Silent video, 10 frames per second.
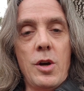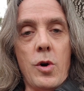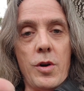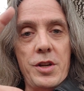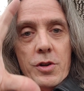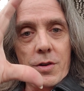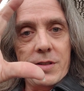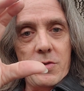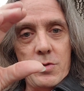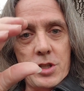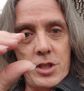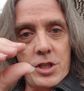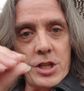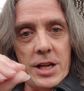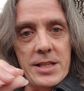or you're going to
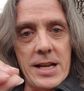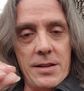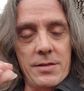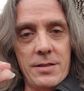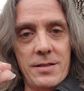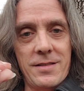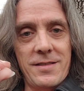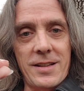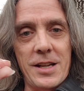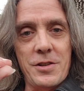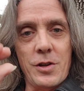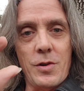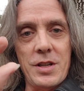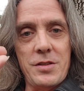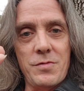shut it down and you're
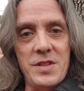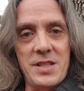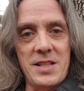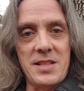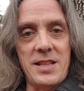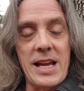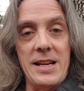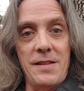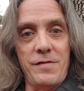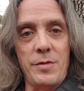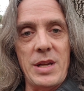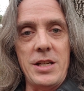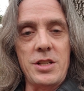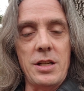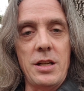going to resist that
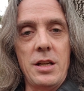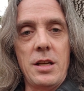information.